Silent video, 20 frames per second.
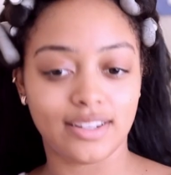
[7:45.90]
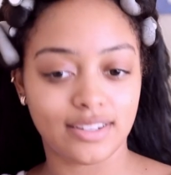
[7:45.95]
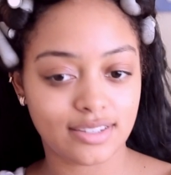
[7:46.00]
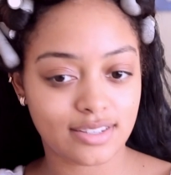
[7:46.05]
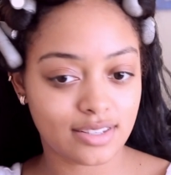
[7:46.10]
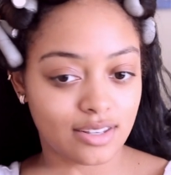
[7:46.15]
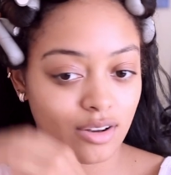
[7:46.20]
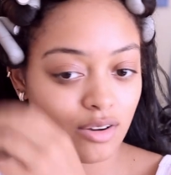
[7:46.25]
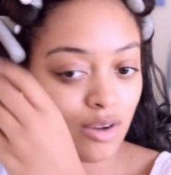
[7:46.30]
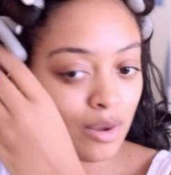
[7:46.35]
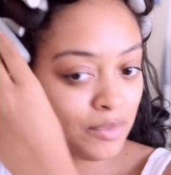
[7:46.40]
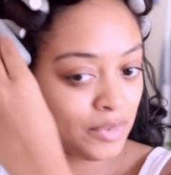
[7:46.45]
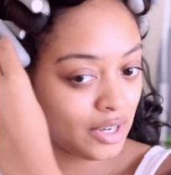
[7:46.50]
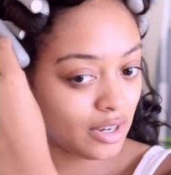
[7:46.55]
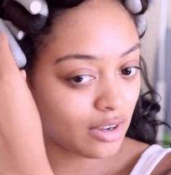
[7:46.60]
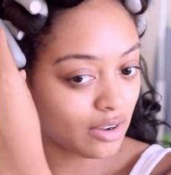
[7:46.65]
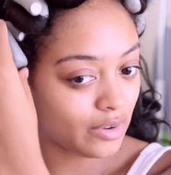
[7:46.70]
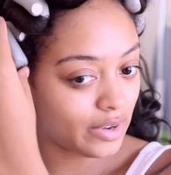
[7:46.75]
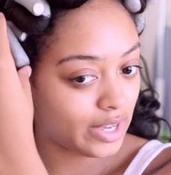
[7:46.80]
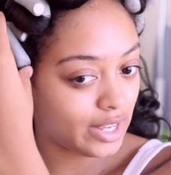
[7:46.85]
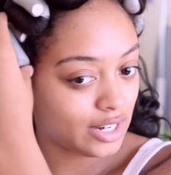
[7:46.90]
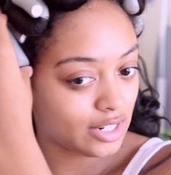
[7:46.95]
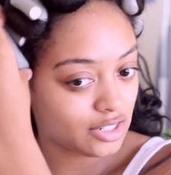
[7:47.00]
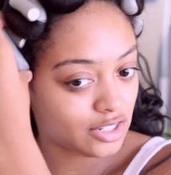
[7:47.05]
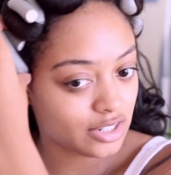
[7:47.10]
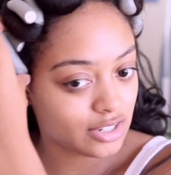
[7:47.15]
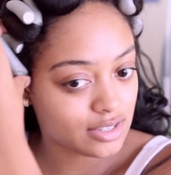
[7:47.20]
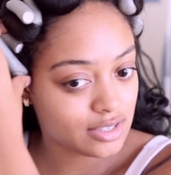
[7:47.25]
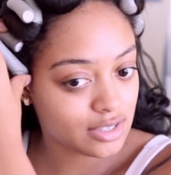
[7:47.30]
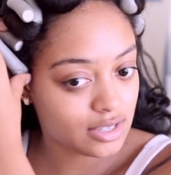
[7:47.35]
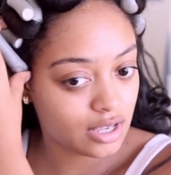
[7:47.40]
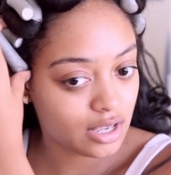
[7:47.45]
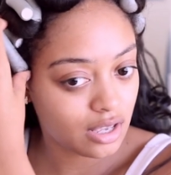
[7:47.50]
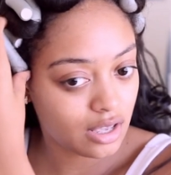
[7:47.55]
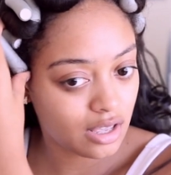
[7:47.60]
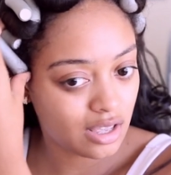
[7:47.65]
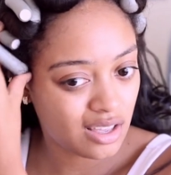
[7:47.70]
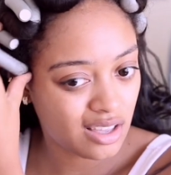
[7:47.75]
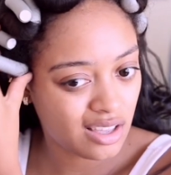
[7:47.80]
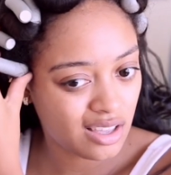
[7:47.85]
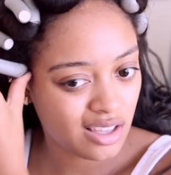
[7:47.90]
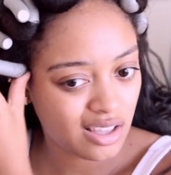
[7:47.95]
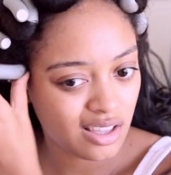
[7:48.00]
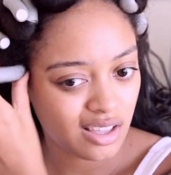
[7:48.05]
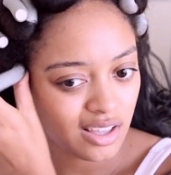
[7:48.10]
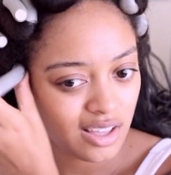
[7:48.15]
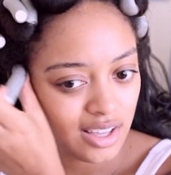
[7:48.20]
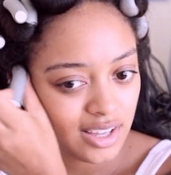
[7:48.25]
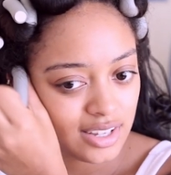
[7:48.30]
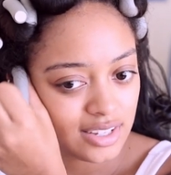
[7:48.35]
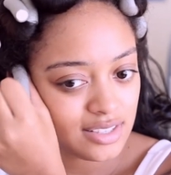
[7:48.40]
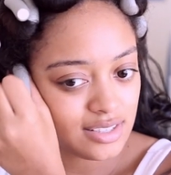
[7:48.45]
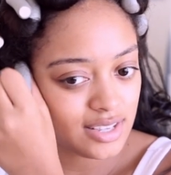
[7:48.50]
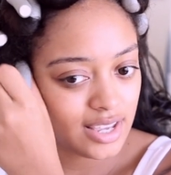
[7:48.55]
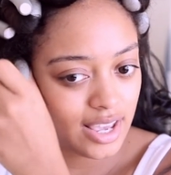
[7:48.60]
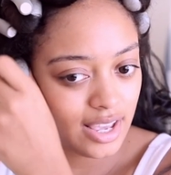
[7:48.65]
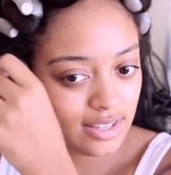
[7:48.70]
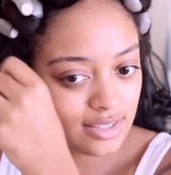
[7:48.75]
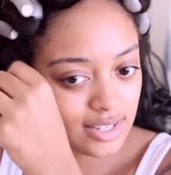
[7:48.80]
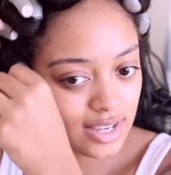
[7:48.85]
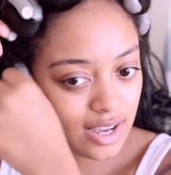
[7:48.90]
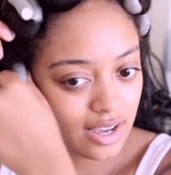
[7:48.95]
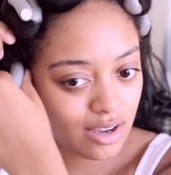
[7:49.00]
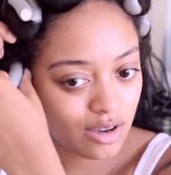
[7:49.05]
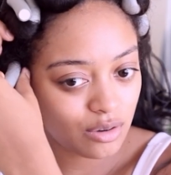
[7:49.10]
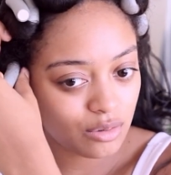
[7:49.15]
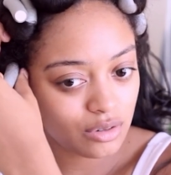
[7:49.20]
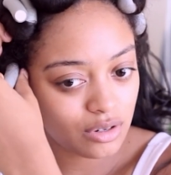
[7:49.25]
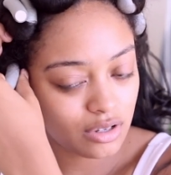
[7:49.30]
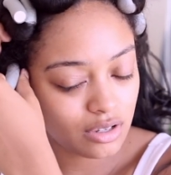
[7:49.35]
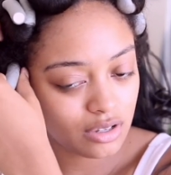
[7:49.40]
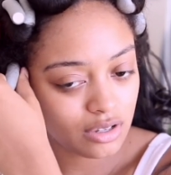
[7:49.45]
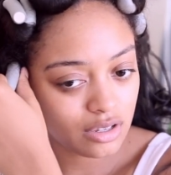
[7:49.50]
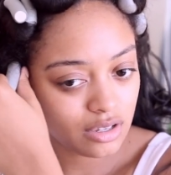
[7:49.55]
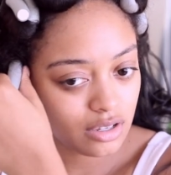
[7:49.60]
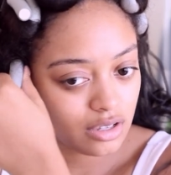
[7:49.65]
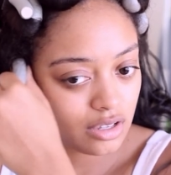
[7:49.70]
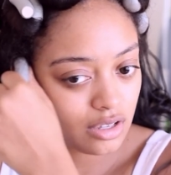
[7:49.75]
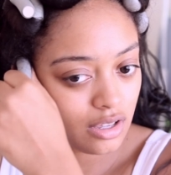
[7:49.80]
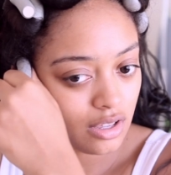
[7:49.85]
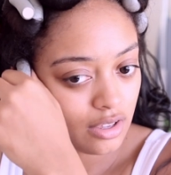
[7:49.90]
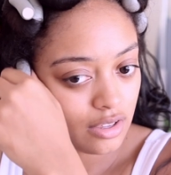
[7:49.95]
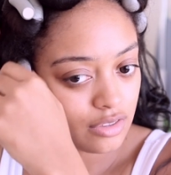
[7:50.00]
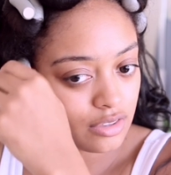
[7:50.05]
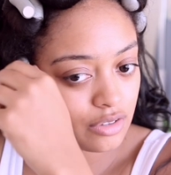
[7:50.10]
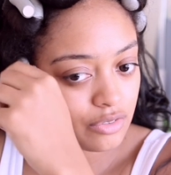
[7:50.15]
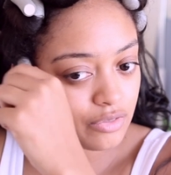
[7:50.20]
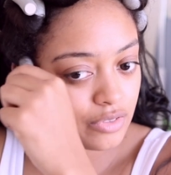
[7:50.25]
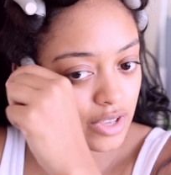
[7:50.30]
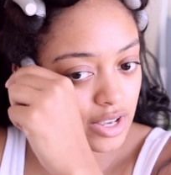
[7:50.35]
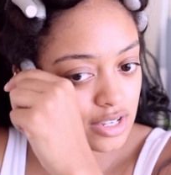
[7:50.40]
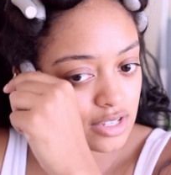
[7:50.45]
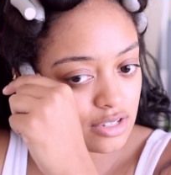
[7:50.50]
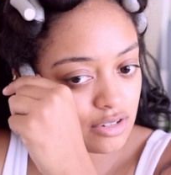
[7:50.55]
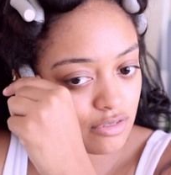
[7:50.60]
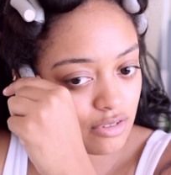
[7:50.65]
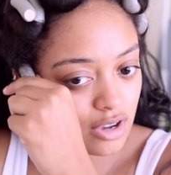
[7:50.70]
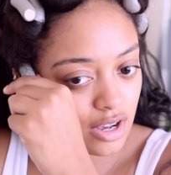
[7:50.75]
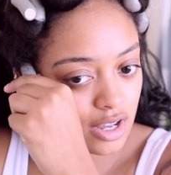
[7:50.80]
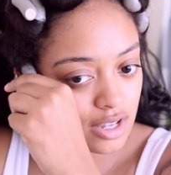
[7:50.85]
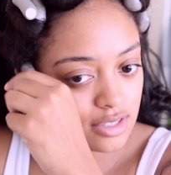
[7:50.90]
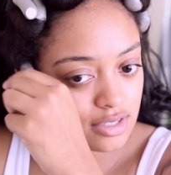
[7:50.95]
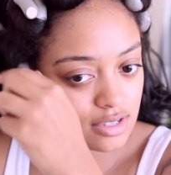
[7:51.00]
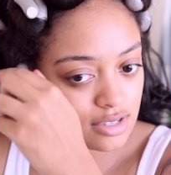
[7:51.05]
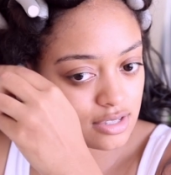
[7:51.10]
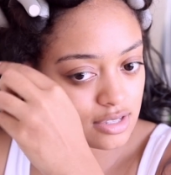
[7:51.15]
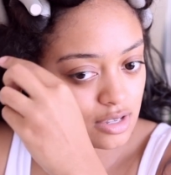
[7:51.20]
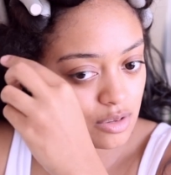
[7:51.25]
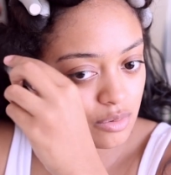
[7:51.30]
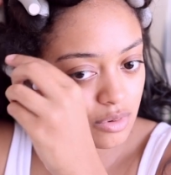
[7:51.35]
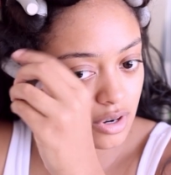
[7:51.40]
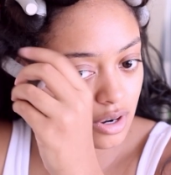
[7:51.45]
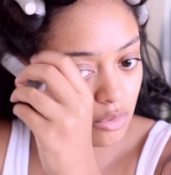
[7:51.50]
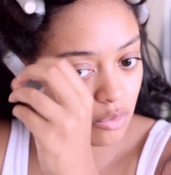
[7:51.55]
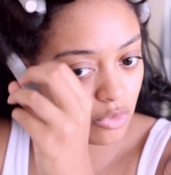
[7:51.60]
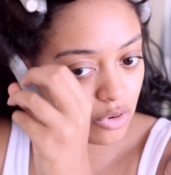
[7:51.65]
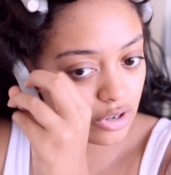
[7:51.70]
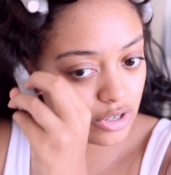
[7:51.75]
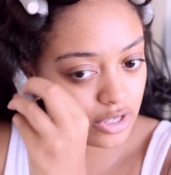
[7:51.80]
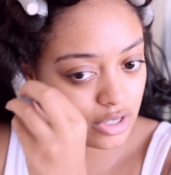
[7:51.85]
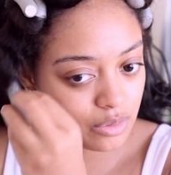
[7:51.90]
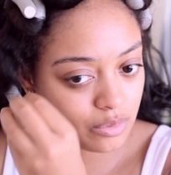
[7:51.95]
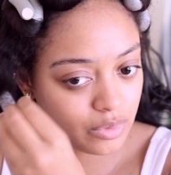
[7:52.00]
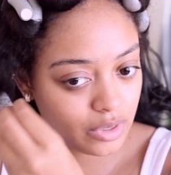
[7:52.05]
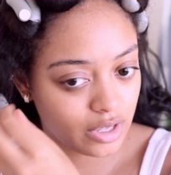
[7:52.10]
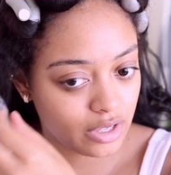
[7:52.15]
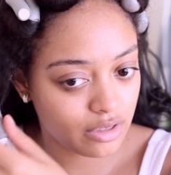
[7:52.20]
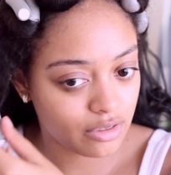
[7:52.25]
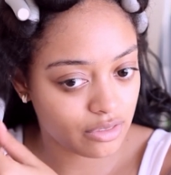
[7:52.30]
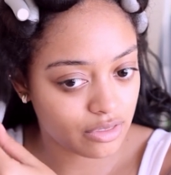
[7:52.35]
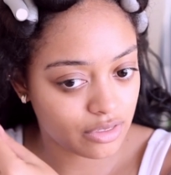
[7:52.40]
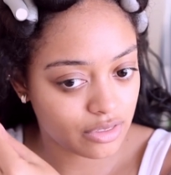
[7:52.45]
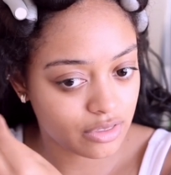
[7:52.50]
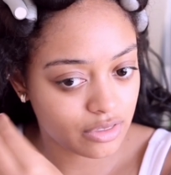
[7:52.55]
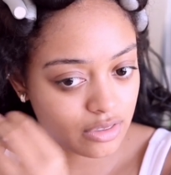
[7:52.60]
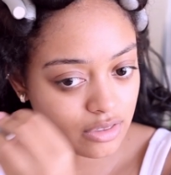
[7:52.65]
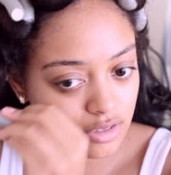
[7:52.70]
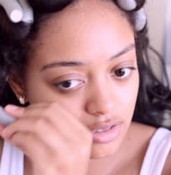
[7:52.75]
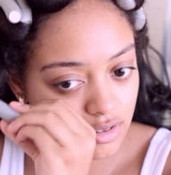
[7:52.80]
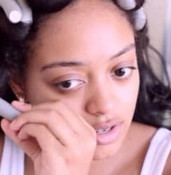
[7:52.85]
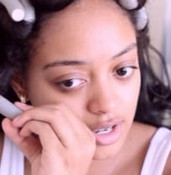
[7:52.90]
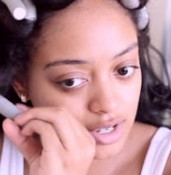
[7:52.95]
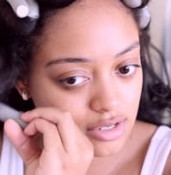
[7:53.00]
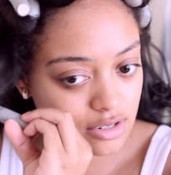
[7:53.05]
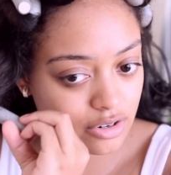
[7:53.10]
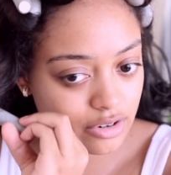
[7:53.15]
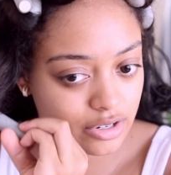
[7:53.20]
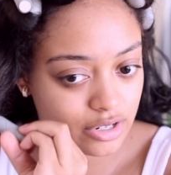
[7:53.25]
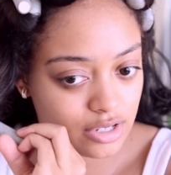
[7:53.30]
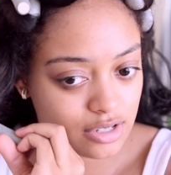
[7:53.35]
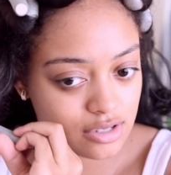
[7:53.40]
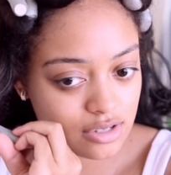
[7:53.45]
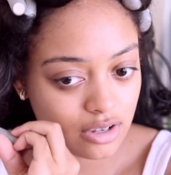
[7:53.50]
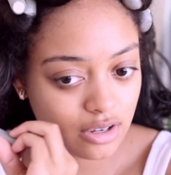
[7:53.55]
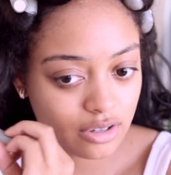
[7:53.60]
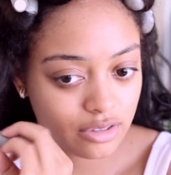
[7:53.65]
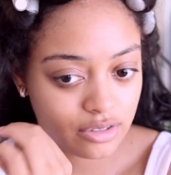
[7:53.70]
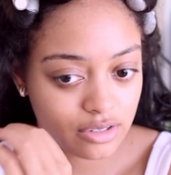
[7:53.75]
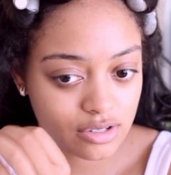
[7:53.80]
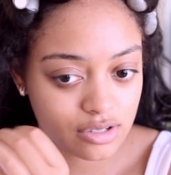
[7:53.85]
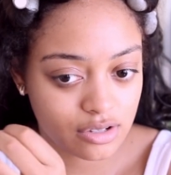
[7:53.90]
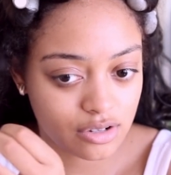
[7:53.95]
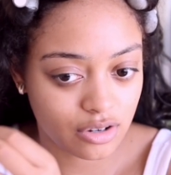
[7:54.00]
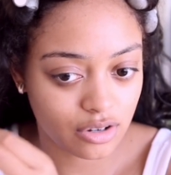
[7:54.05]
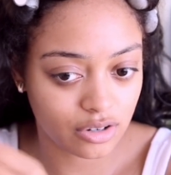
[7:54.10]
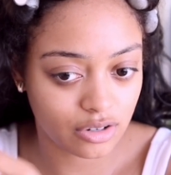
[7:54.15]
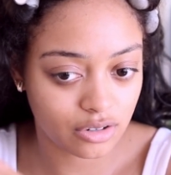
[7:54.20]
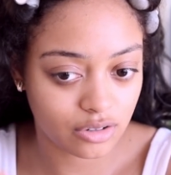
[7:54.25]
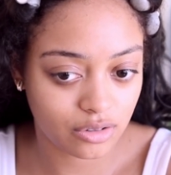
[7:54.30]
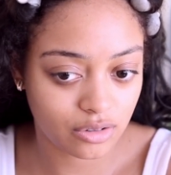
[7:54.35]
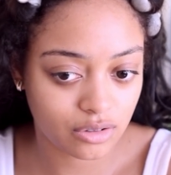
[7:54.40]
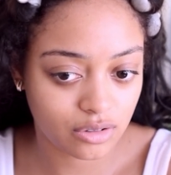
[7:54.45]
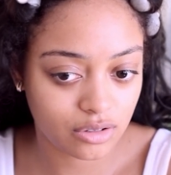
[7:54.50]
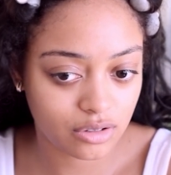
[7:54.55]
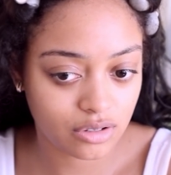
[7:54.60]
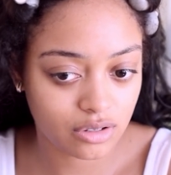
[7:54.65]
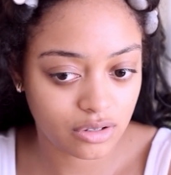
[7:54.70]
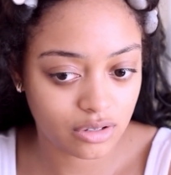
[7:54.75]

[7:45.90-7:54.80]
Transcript: so i'm gonna go ahead and just take down the flexi rod to see what i'm working with you guys already saw this curl